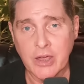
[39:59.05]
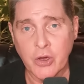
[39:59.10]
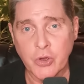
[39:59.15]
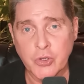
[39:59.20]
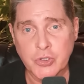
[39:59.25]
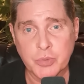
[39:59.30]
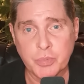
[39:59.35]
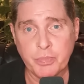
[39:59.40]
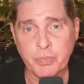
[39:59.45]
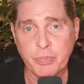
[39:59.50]

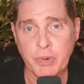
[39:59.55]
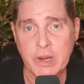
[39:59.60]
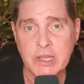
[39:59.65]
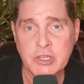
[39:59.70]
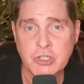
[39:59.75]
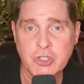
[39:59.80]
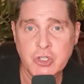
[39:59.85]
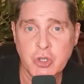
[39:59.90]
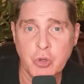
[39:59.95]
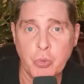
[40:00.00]
goes
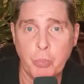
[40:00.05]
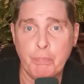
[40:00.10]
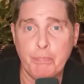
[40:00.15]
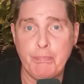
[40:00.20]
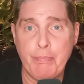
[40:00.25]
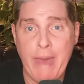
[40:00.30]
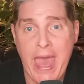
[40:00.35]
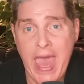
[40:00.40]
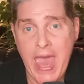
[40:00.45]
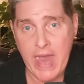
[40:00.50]
brings you
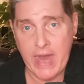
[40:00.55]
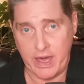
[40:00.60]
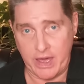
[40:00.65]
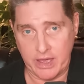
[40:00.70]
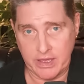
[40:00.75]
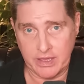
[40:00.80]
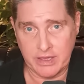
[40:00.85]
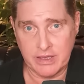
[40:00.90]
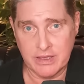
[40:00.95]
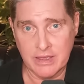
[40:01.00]

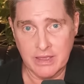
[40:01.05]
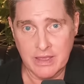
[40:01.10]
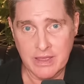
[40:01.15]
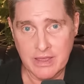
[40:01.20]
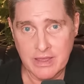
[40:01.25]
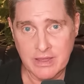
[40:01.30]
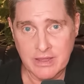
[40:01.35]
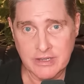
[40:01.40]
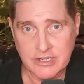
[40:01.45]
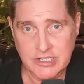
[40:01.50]
back
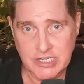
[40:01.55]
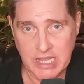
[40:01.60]
to